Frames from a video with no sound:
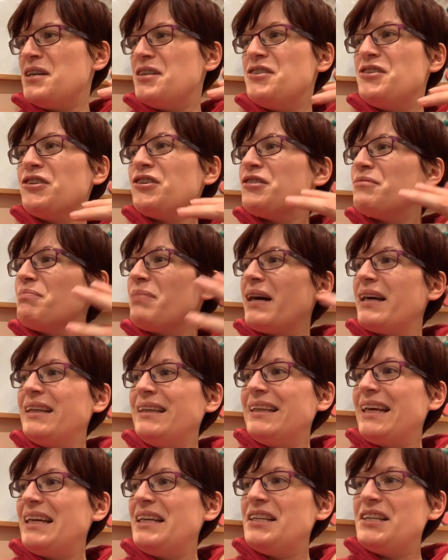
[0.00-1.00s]
just by
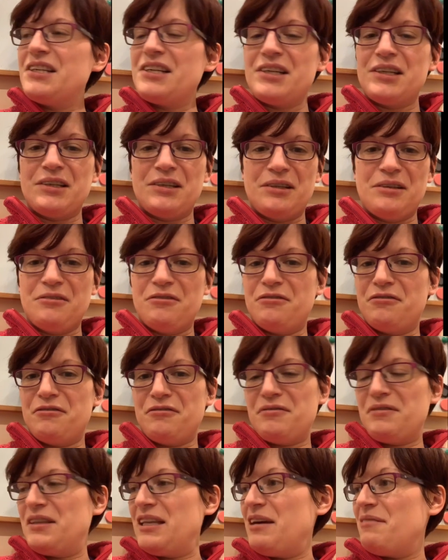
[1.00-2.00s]
nature of
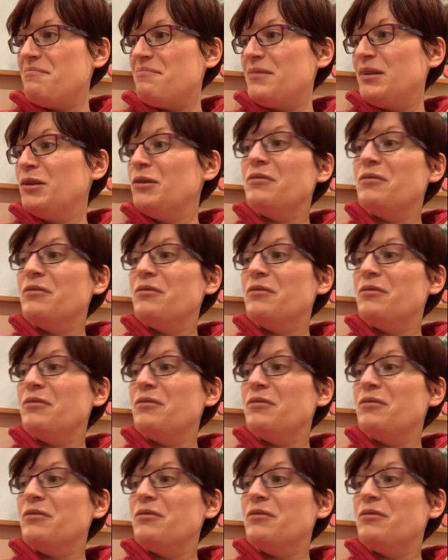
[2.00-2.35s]
them